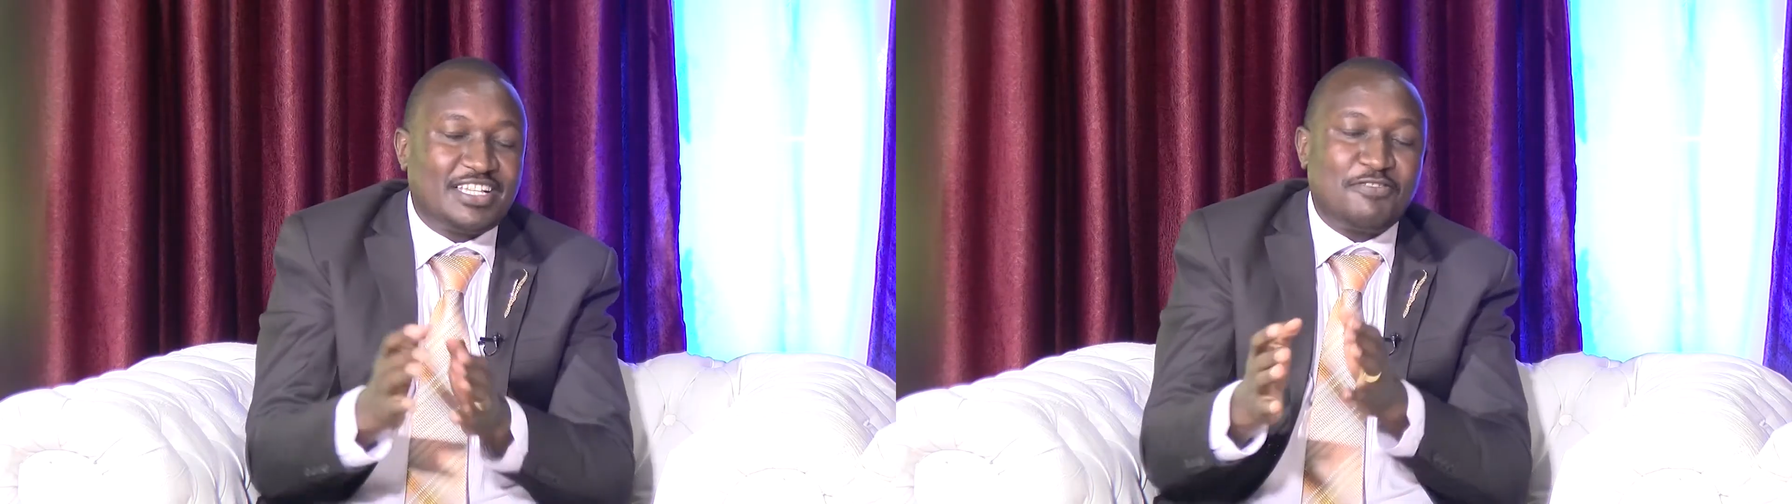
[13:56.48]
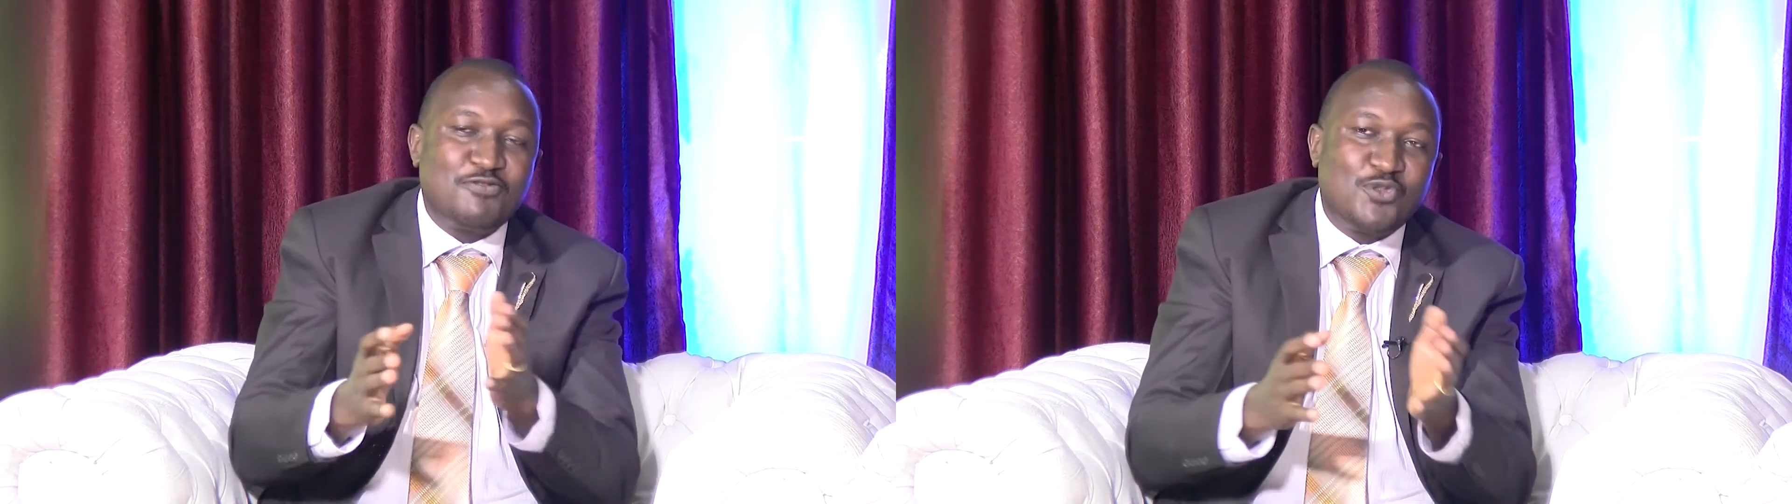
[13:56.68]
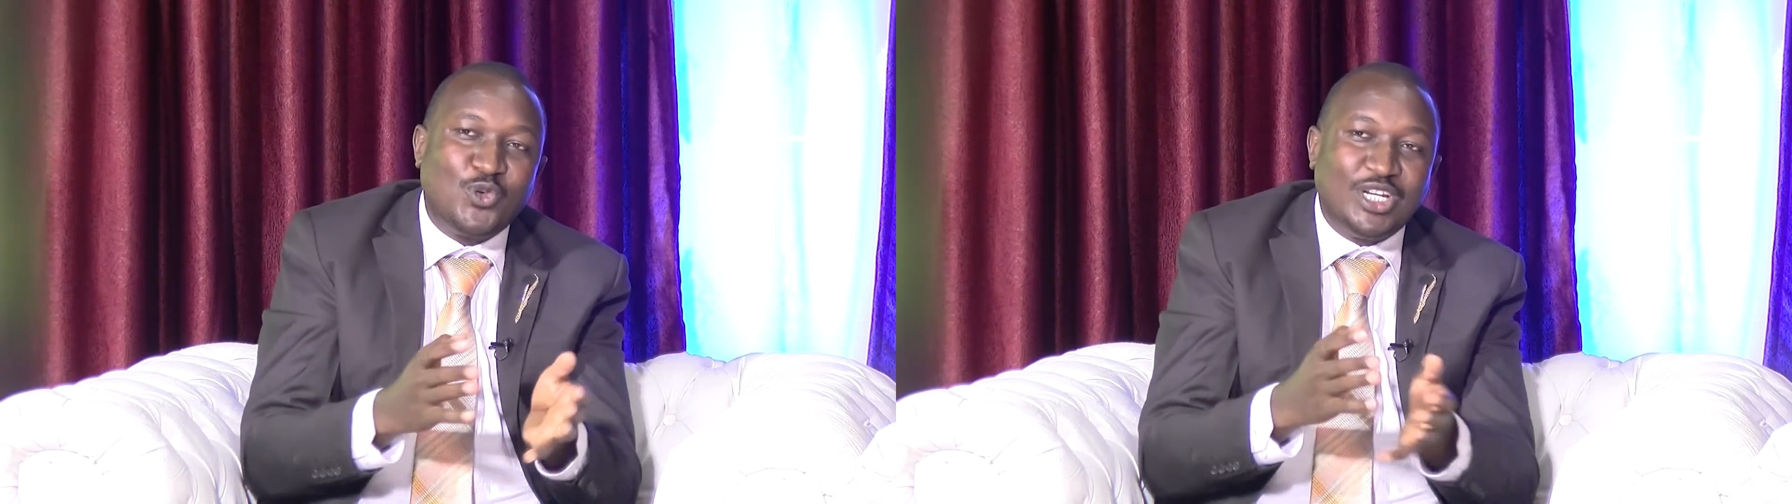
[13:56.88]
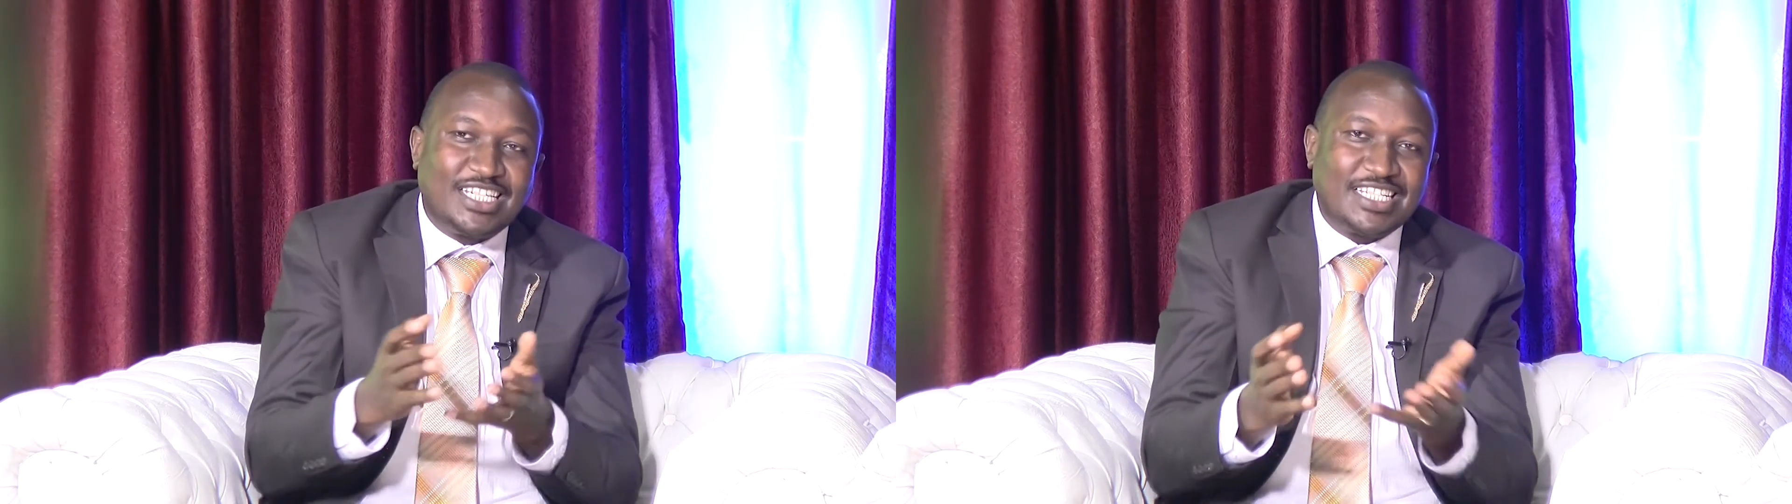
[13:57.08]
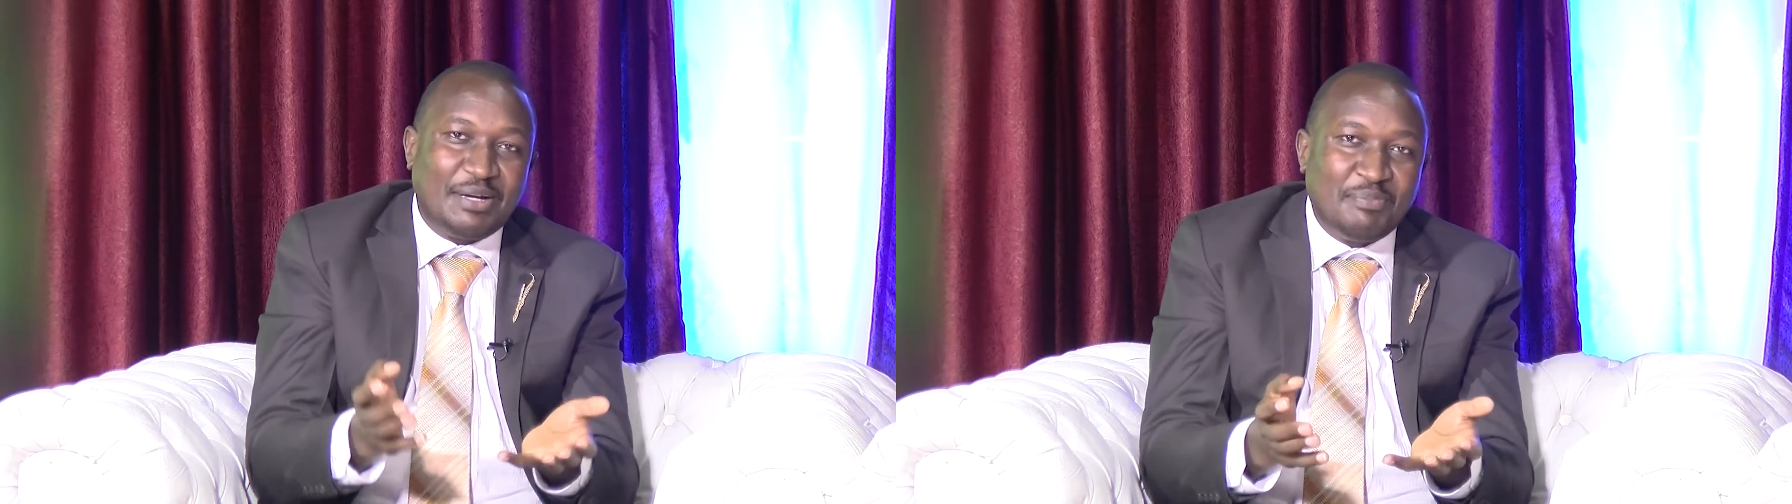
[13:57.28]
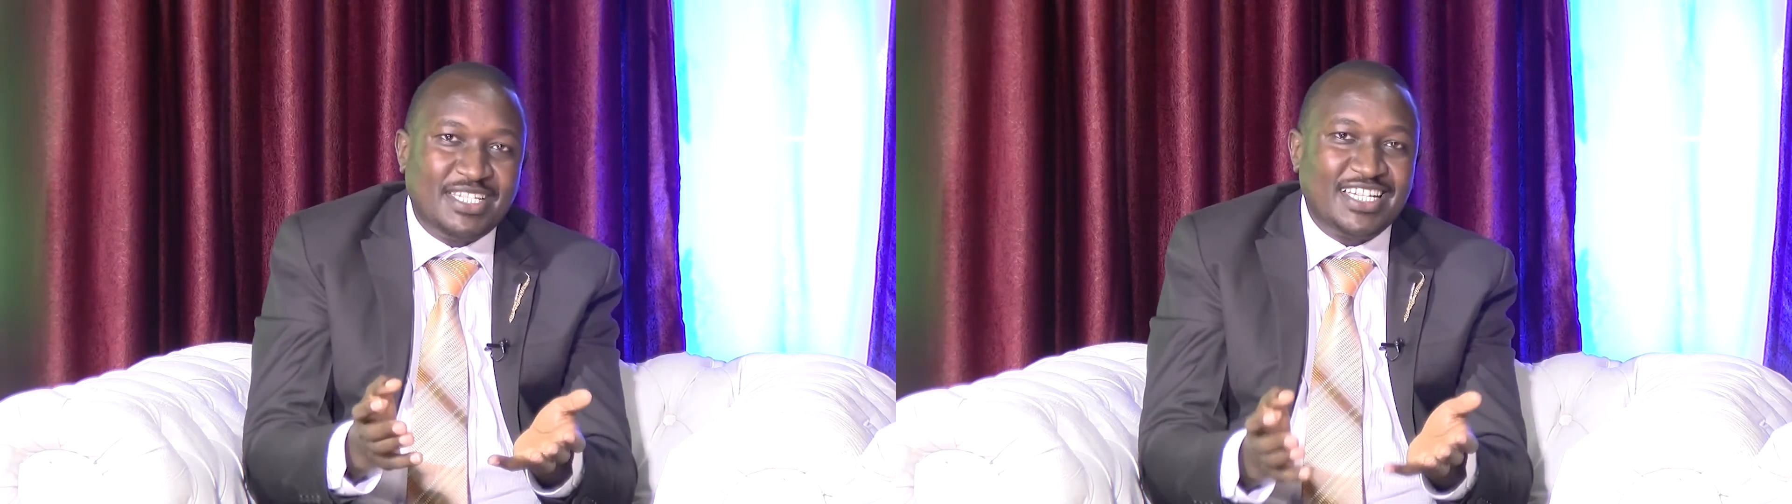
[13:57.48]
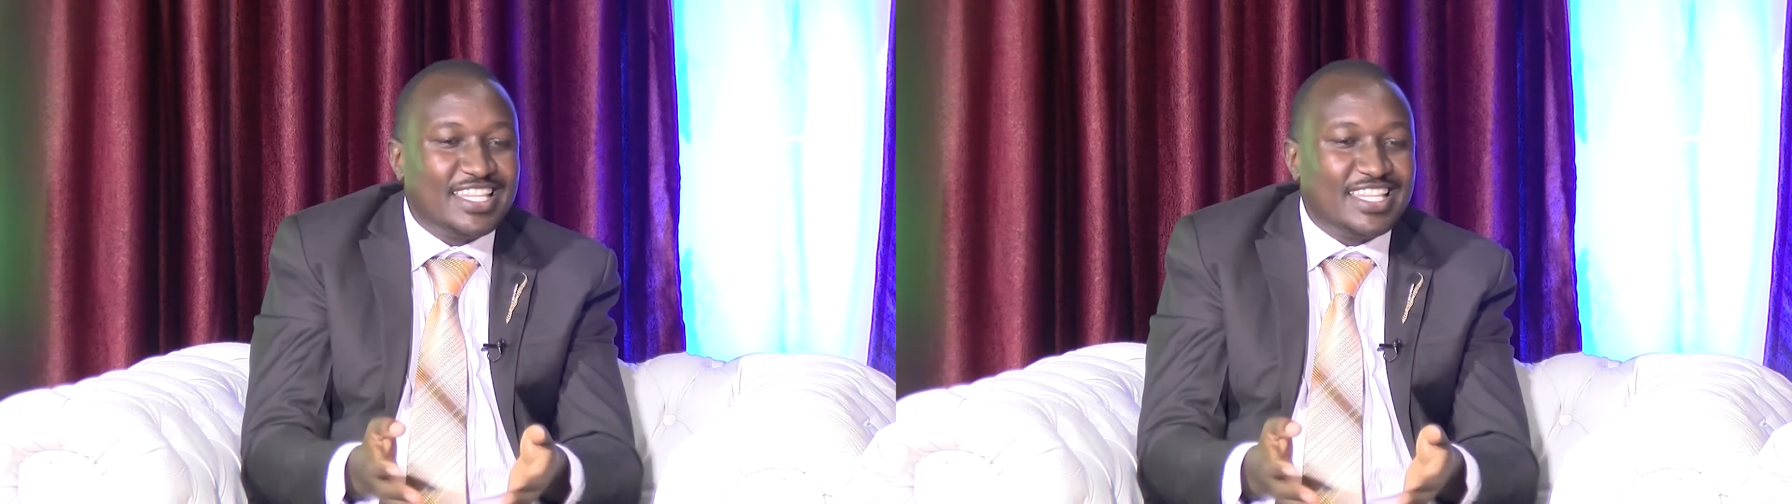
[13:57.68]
a few qualities are missing,